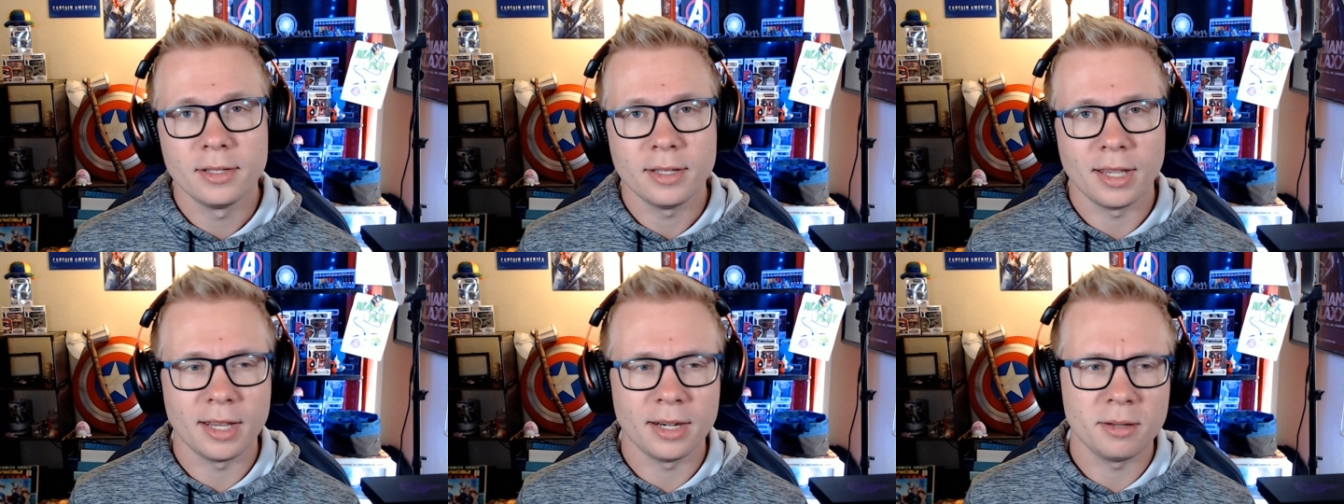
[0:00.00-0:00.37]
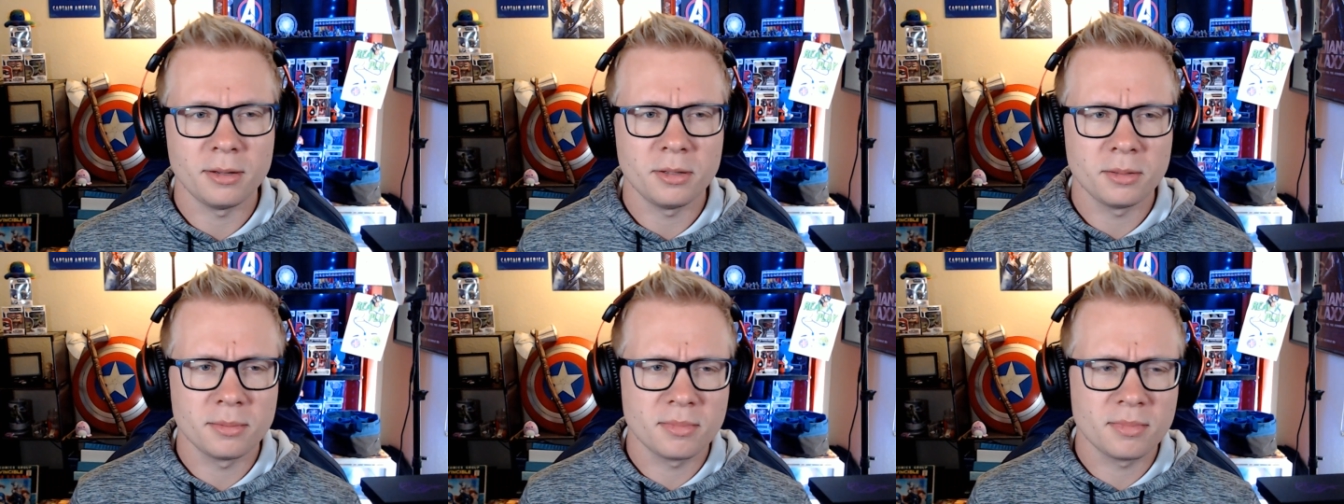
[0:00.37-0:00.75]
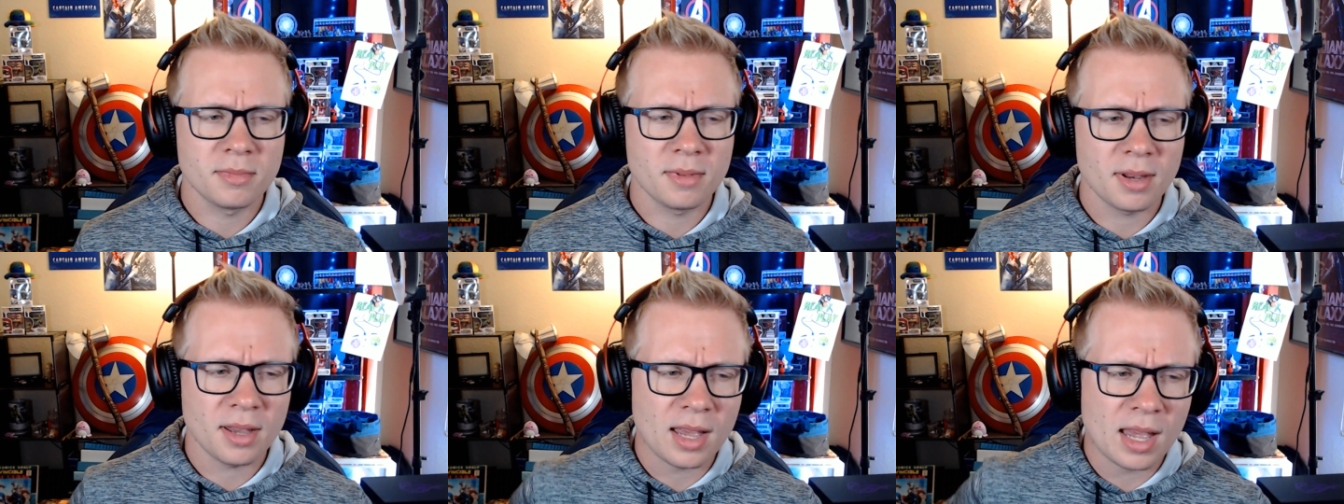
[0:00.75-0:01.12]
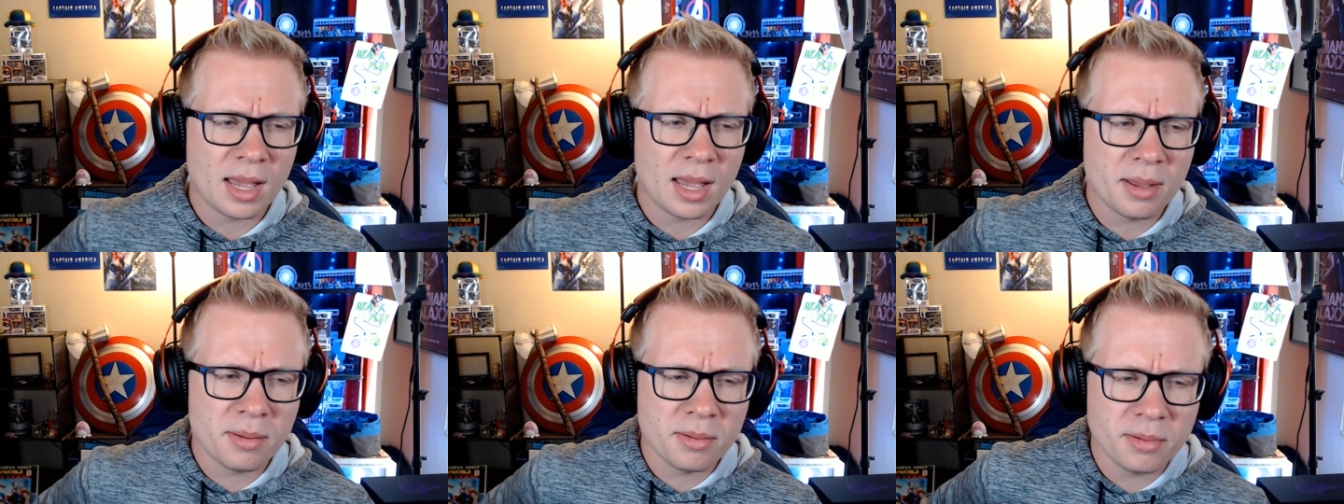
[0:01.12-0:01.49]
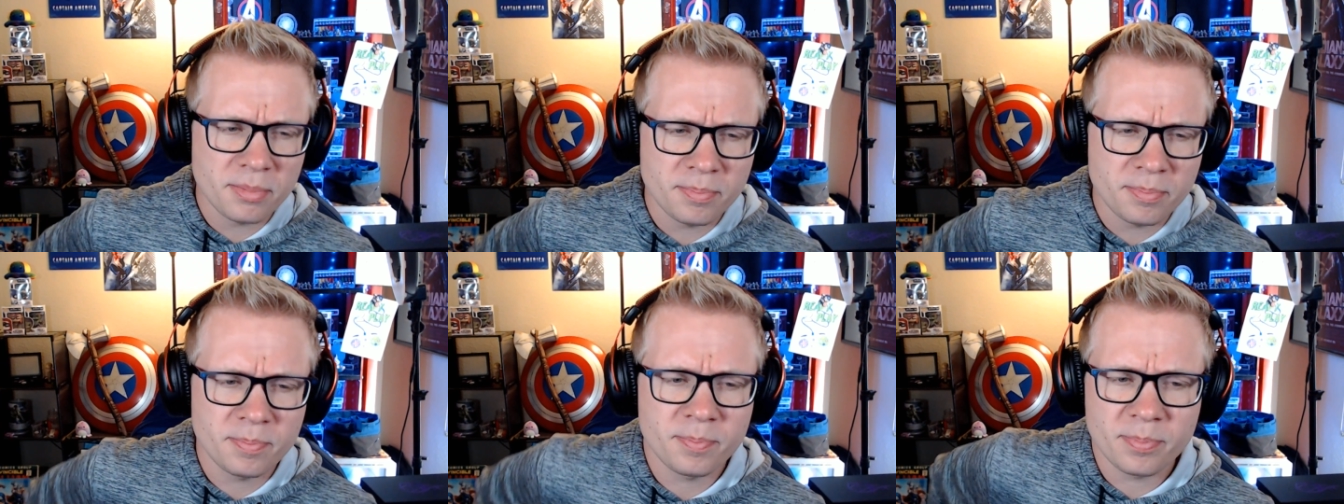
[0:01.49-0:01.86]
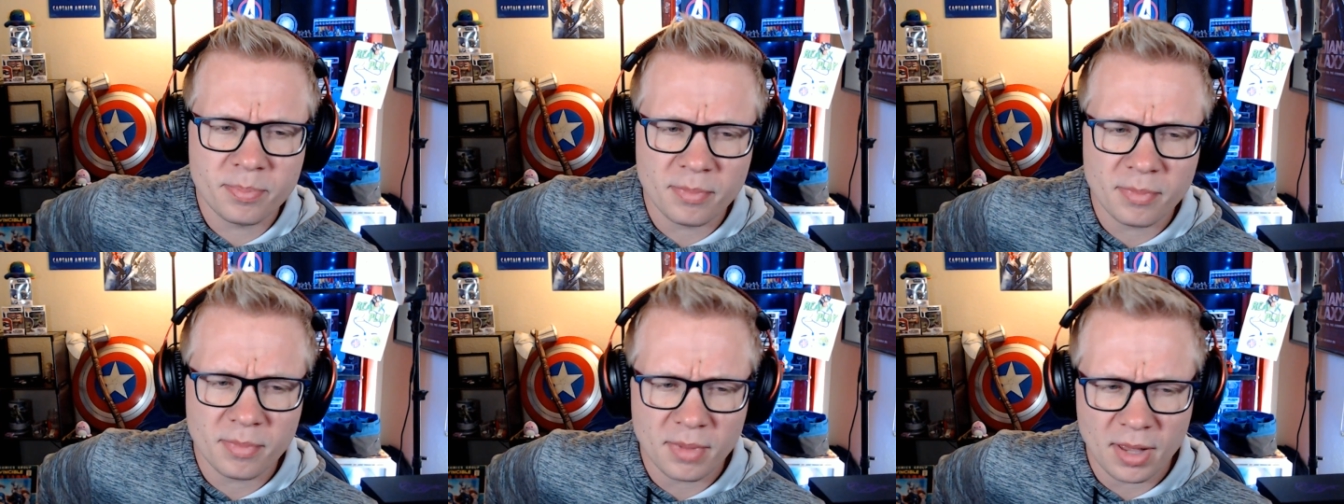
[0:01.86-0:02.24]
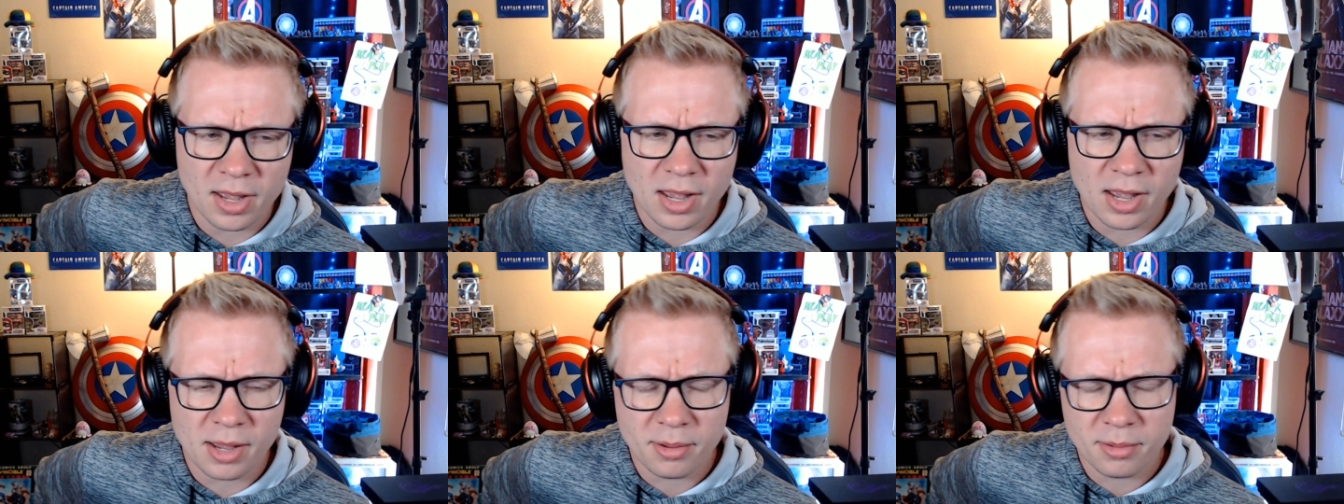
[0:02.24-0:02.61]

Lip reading: And I'll